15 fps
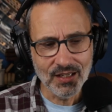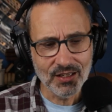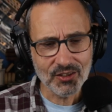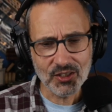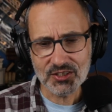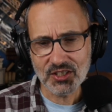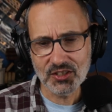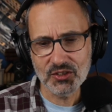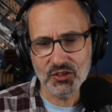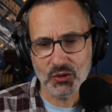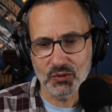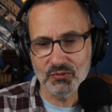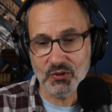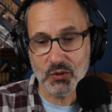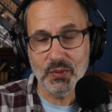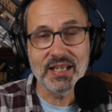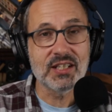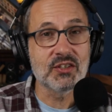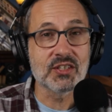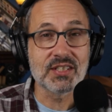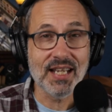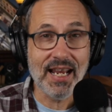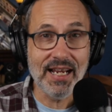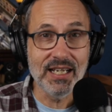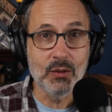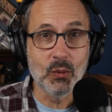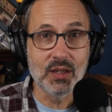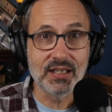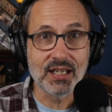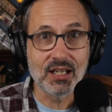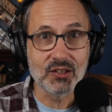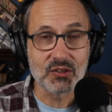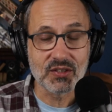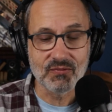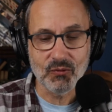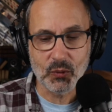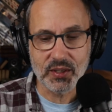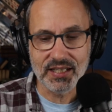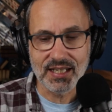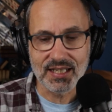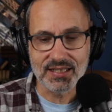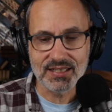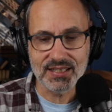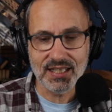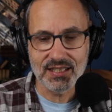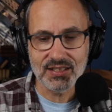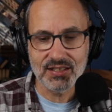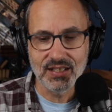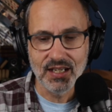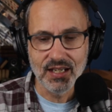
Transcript: Cost of goods sold for the week, just $81.49.